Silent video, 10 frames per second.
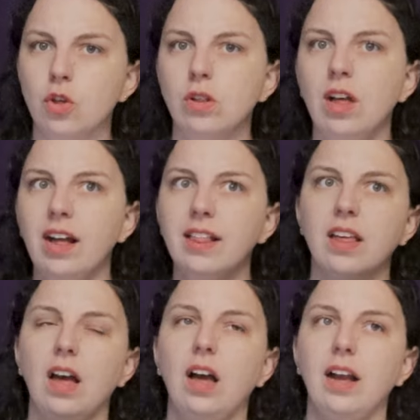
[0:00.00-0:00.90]
Shallan's
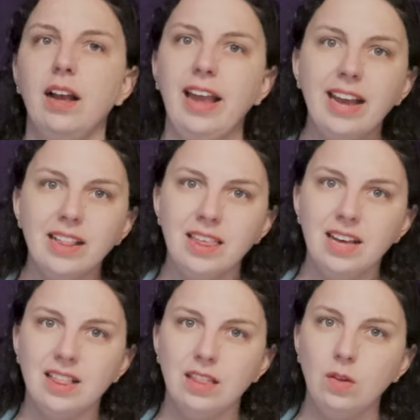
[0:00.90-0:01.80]

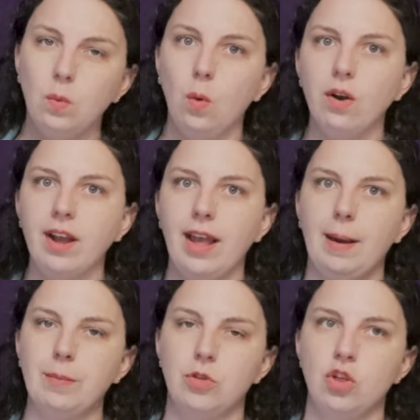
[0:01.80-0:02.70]
antics in the war
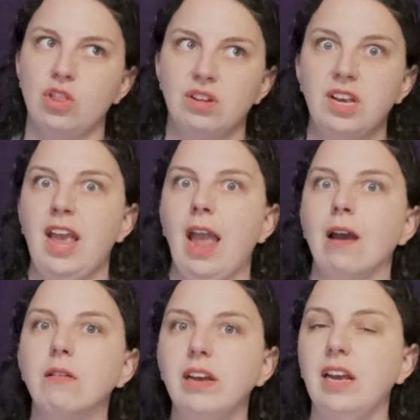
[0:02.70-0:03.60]
camps just
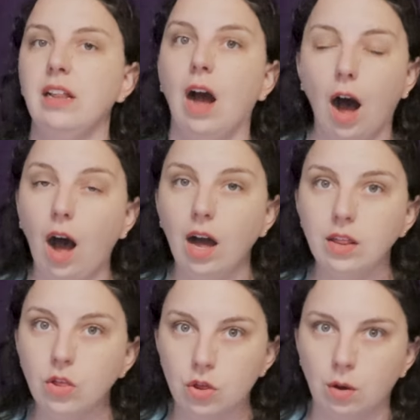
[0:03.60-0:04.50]
carrying
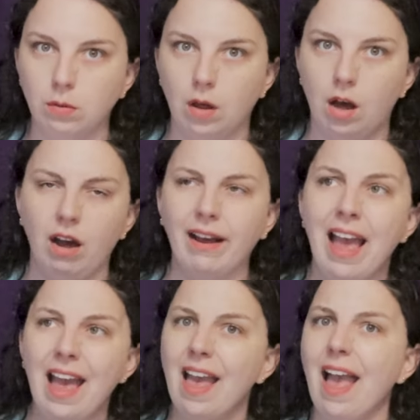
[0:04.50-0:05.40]
on so long?
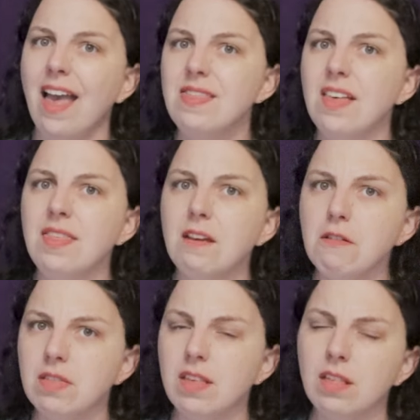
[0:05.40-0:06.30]
And then
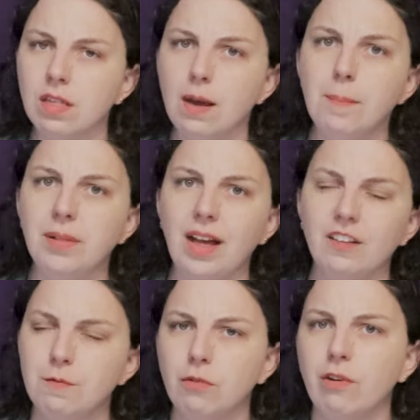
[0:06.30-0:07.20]
there's this
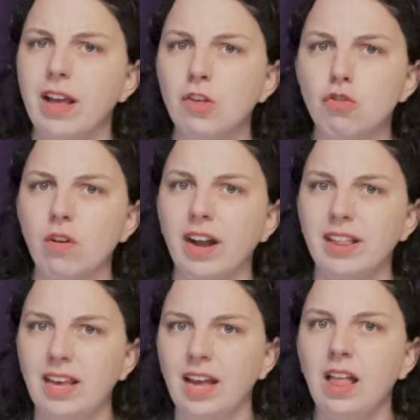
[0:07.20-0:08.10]
subplot of Mraize trying
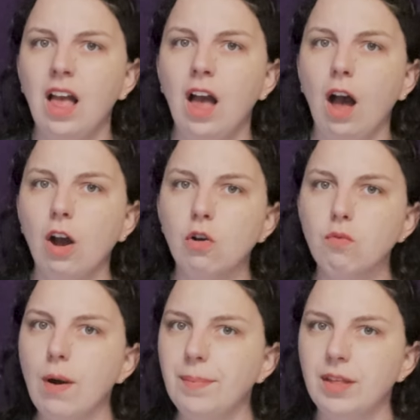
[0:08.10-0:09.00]
to get a
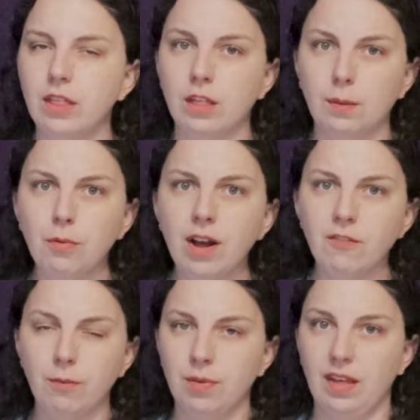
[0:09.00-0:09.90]
corrupted
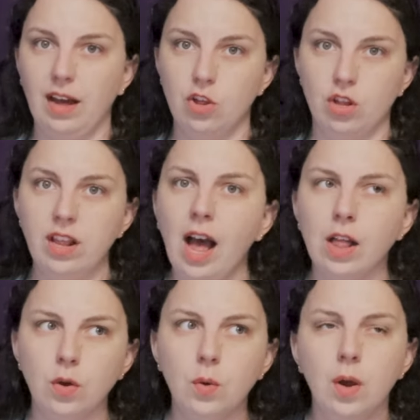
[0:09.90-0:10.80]
spren from Sja-Anat,
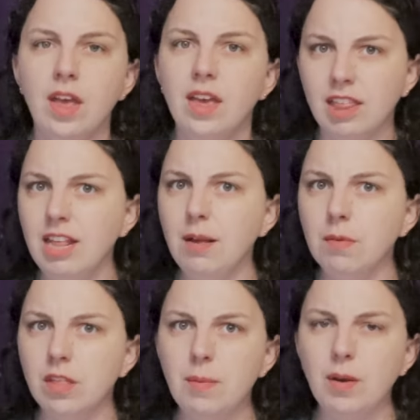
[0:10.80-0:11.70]
who
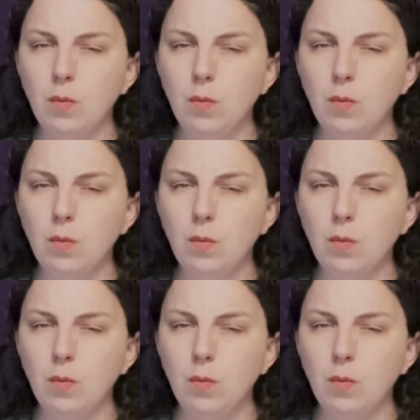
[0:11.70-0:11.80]
seems to be